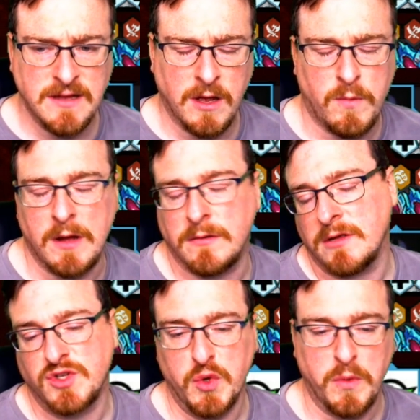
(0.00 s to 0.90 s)
Well, I'll
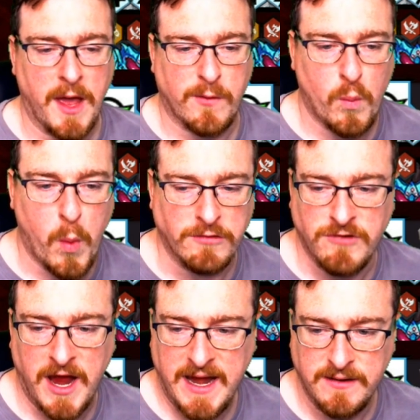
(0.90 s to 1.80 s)
do like one
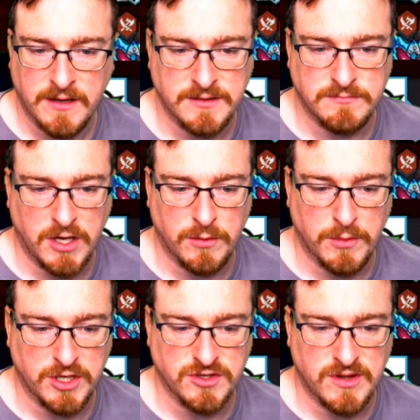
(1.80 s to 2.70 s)
raid. I
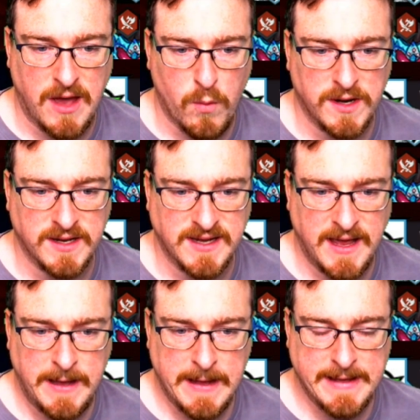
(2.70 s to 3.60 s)
normally do that one a
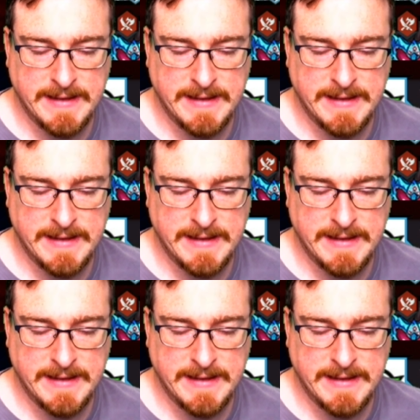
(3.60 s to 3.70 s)
day.